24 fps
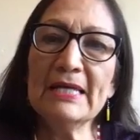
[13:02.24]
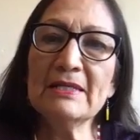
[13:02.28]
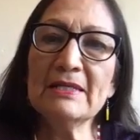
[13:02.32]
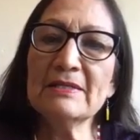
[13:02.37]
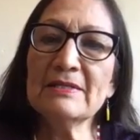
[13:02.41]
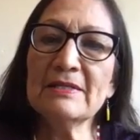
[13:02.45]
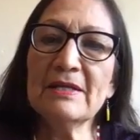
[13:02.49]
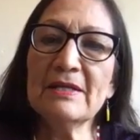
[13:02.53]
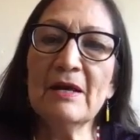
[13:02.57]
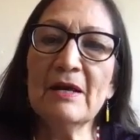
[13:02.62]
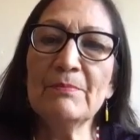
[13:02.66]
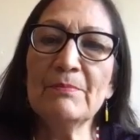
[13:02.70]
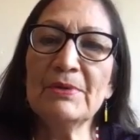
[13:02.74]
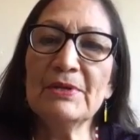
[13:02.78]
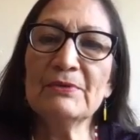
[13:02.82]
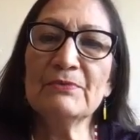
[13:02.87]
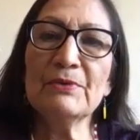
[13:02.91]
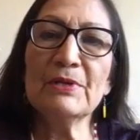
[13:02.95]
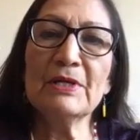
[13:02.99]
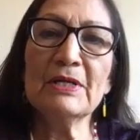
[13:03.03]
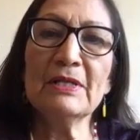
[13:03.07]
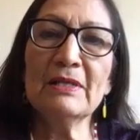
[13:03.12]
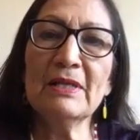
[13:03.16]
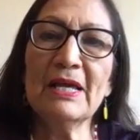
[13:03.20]
has not been
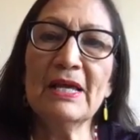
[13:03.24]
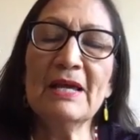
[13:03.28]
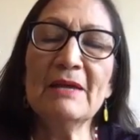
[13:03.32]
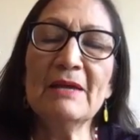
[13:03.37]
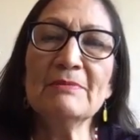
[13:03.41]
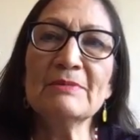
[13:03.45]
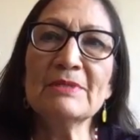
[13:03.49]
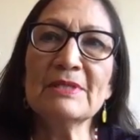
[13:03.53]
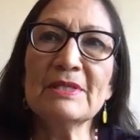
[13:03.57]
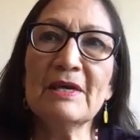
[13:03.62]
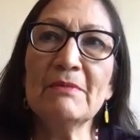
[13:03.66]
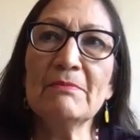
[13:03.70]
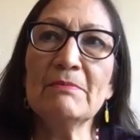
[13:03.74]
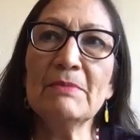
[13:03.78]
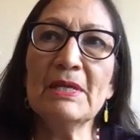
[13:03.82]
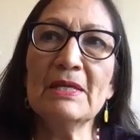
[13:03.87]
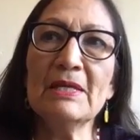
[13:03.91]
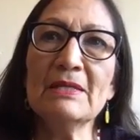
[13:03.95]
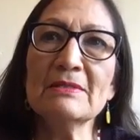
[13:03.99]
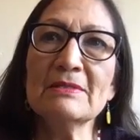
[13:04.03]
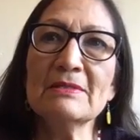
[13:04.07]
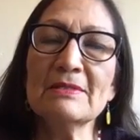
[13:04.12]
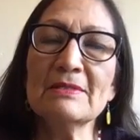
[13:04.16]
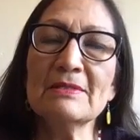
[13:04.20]
reclaimed. That
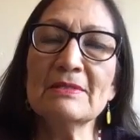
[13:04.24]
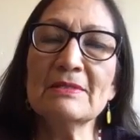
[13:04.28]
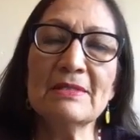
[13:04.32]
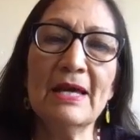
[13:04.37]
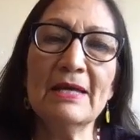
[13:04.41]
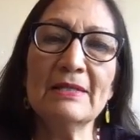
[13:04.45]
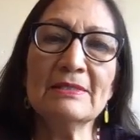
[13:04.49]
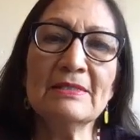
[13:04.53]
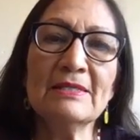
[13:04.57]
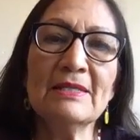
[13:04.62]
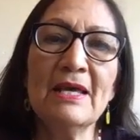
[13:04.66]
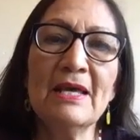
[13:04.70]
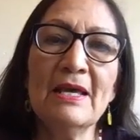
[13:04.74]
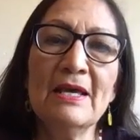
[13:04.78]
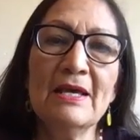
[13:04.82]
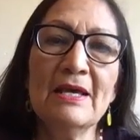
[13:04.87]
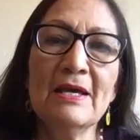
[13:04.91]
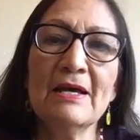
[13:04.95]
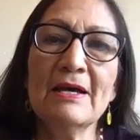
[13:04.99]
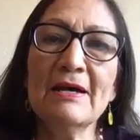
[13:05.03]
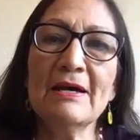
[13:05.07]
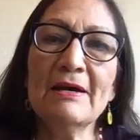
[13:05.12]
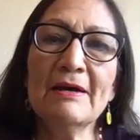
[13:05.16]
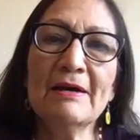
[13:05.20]
means that
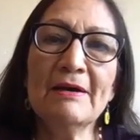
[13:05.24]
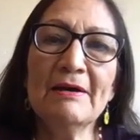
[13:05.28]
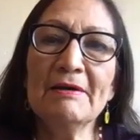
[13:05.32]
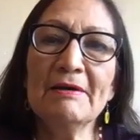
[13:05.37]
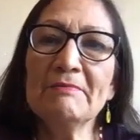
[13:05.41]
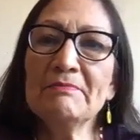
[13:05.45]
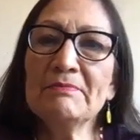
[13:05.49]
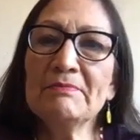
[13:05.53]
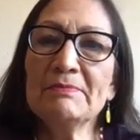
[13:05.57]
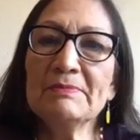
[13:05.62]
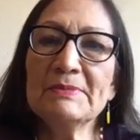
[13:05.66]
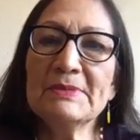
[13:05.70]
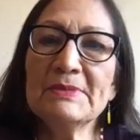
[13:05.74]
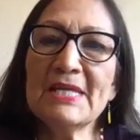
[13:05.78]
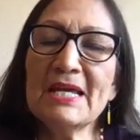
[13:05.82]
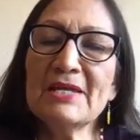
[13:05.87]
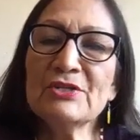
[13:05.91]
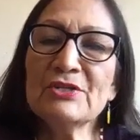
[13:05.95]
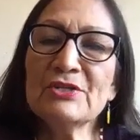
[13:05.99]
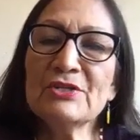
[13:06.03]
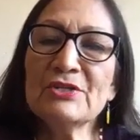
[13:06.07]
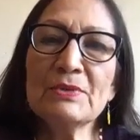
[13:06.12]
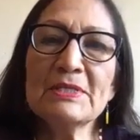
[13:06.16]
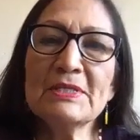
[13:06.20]

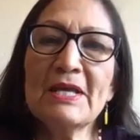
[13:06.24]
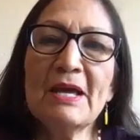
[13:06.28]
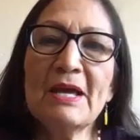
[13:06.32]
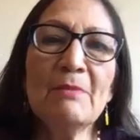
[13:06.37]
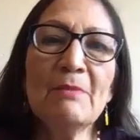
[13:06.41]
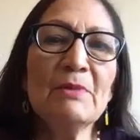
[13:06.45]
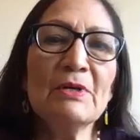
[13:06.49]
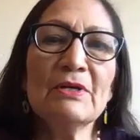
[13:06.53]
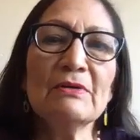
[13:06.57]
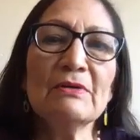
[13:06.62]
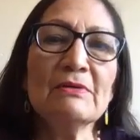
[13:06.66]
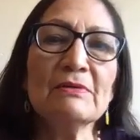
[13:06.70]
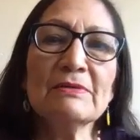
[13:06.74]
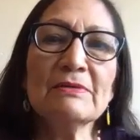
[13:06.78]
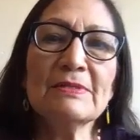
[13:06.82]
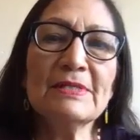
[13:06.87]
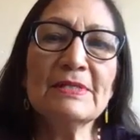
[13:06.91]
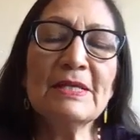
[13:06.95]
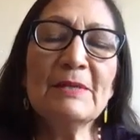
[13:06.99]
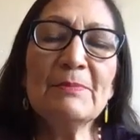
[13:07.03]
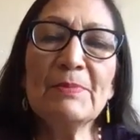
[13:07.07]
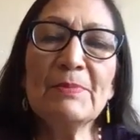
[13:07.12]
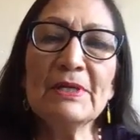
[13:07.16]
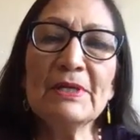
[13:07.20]
dangerous chemicals
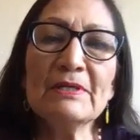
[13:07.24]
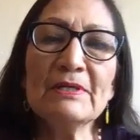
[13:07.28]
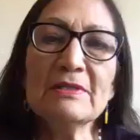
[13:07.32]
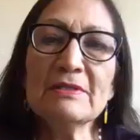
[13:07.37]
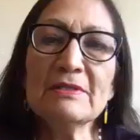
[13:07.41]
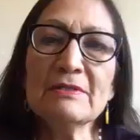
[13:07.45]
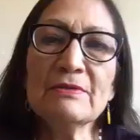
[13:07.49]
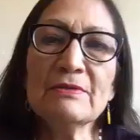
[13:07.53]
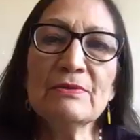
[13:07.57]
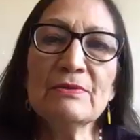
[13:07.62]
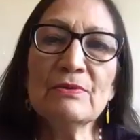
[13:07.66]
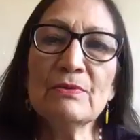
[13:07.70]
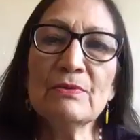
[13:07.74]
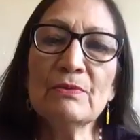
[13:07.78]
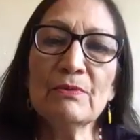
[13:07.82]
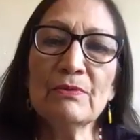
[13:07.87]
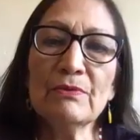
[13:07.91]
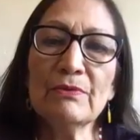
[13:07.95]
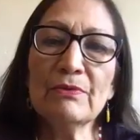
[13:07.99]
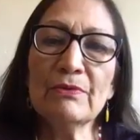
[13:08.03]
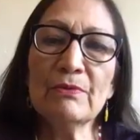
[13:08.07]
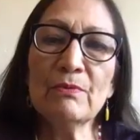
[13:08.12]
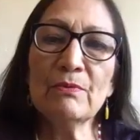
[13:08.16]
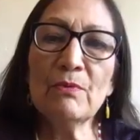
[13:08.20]
seep into
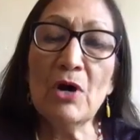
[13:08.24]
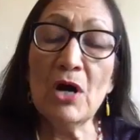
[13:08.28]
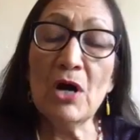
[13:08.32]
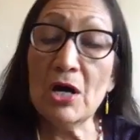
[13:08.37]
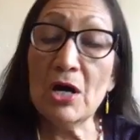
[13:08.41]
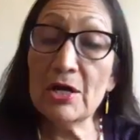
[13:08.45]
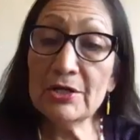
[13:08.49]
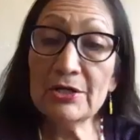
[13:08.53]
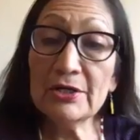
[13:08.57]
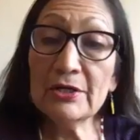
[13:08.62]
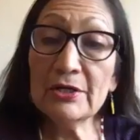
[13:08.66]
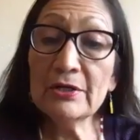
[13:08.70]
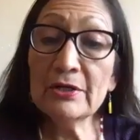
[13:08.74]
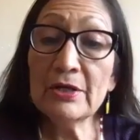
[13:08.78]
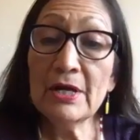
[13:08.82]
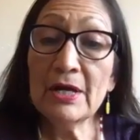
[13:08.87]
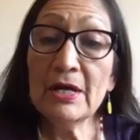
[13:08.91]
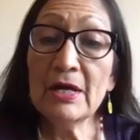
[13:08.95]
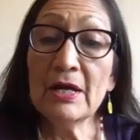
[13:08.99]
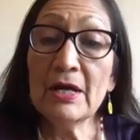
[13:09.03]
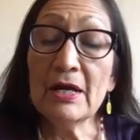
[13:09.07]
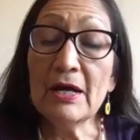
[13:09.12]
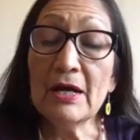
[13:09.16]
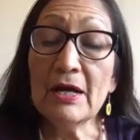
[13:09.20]
the water.
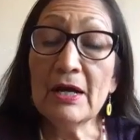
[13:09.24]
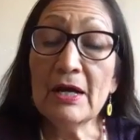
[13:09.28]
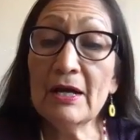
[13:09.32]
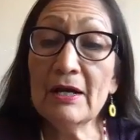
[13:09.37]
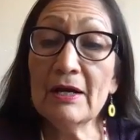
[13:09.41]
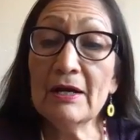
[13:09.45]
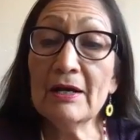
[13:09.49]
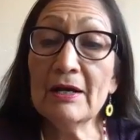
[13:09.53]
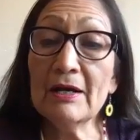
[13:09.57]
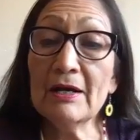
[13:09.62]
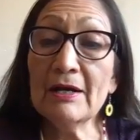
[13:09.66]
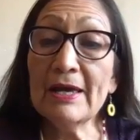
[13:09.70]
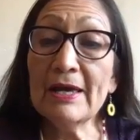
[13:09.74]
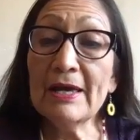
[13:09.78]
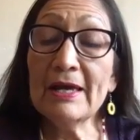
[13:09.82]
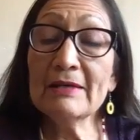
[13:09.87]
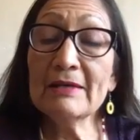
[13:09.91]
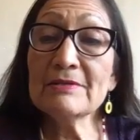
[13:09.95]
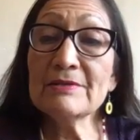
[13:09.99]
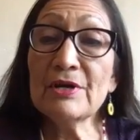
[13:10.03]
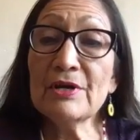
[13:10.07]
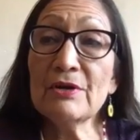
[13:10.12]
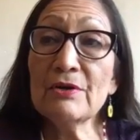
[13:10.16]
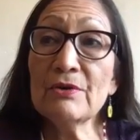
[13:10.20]
And
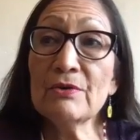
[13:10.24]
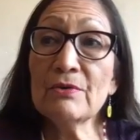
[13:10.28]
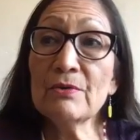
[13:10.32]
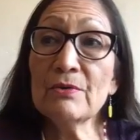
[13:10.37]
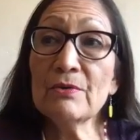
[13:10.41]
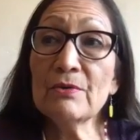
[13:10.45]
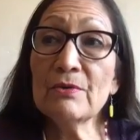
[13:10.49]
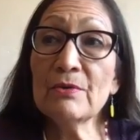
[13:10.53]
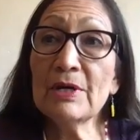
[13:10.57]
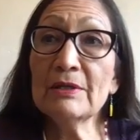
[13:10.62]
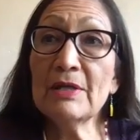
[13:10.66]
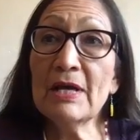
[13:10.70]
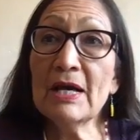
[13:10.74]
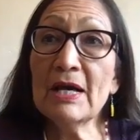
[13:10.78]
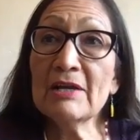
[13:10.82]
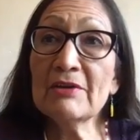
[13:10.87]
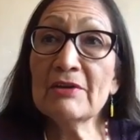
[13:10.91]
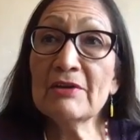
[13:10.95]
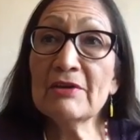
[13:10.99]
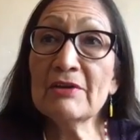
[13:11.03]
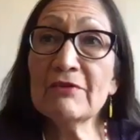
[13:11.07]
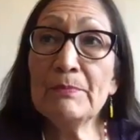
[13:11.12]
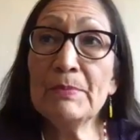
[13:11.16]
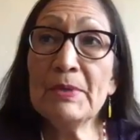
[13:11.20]
so a lot
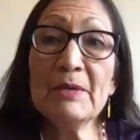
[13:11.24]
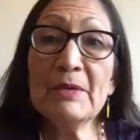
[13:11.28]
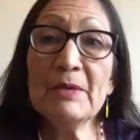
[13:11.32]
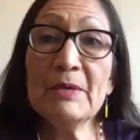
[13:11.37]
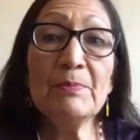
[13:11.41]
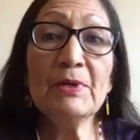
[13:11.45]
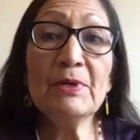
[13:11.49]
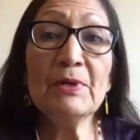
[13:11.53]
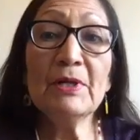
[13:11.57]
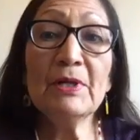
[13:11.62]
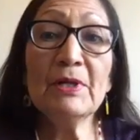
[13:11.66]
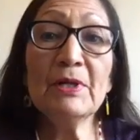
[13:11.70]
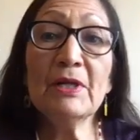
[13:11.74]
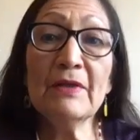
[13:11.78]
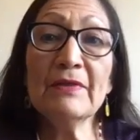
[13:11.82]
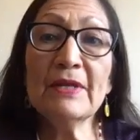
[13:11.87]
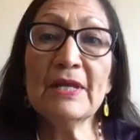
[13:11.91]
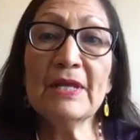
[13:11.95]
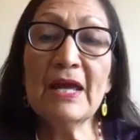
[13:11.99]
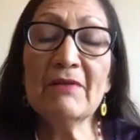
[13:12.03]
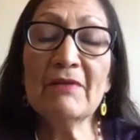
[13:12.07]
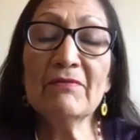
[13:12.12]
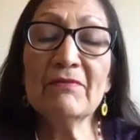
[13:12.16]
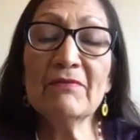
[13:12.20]
of people on the
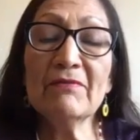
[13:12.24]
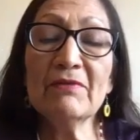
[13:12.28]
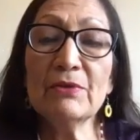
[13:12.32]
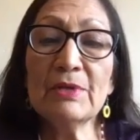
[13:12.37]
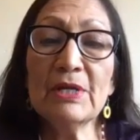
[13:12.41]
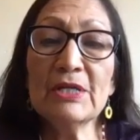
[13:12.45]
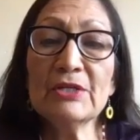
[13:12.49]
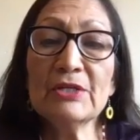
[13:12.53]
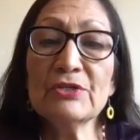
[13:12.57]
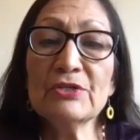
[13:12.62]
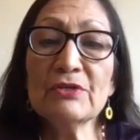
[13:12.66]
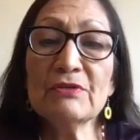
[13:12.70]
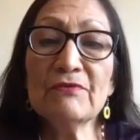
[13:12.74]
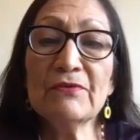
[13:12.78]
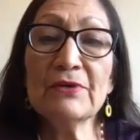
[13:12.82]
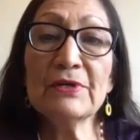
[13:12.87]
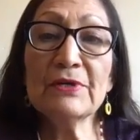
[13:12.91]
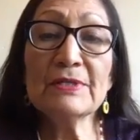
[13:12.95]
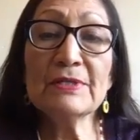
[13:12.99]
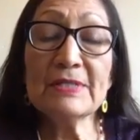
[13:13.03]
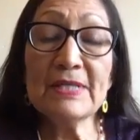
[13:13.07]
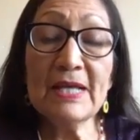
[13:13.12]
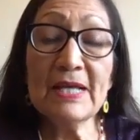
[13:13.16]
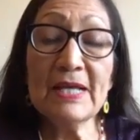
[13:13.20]
Navajo Nation, for
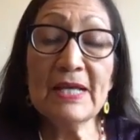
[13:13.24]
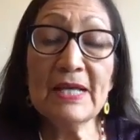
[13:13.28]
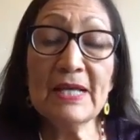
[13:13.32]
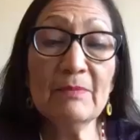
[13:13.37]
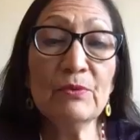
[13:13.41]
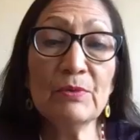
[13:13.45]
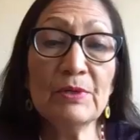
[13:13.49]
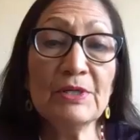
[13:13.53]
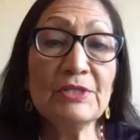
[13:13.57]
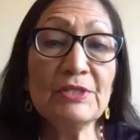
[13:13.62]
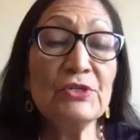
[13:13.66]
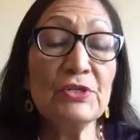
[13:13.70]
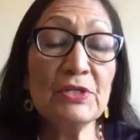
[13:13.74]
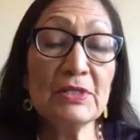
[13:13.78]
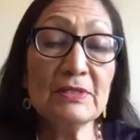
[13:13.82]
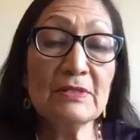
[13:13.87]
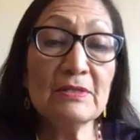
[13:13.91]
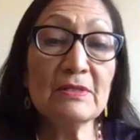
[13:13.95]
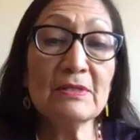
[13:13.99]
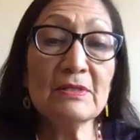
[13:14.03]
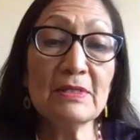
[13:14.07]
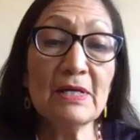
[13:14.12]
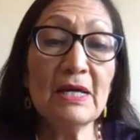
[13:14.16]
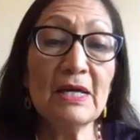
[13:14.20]
example, which is
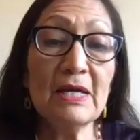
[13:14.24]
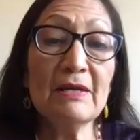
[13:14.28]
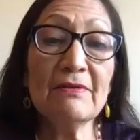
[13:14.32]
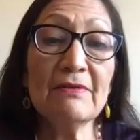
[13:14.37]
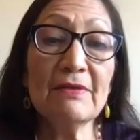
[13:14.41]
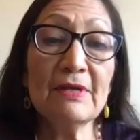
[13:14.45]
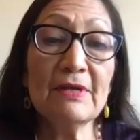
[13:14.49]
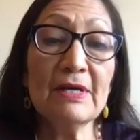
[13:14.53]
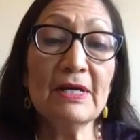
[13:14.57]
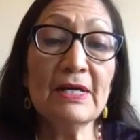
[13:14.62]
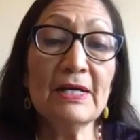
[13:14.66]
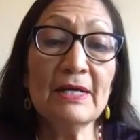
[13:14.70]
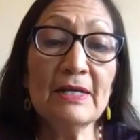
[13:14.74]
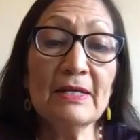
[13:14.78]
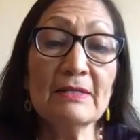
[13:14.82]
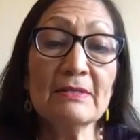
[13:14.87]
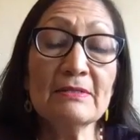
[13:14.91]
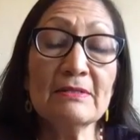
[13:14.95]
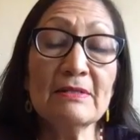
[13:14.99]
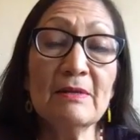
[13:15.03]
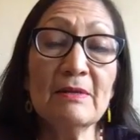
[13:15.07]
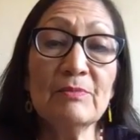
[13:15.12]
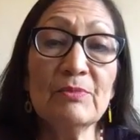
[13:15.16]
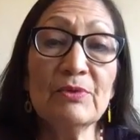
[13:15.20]
the site of the highest
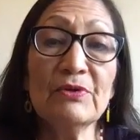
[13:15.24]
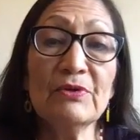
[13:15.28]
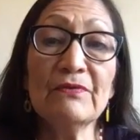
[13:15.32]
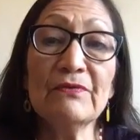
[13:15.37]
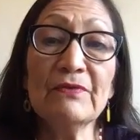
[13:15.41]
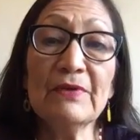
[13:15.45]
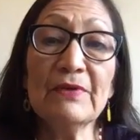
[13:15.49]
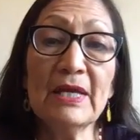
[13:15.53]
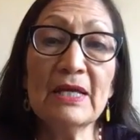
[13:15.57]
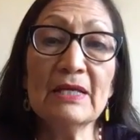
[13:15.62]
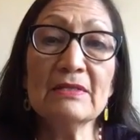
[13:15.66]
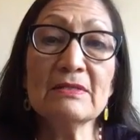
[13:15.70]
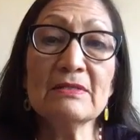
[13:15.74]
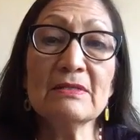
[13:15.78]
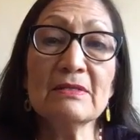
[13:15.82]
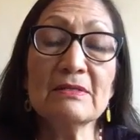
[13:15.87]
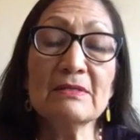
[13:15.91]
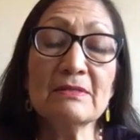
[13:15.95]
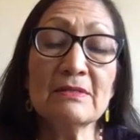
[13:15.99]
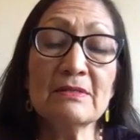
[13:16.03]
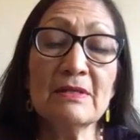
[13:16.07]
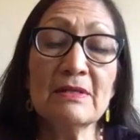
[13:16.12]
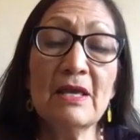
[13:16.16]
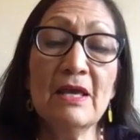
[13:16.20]
number of
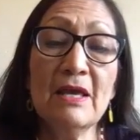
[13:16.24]
cases,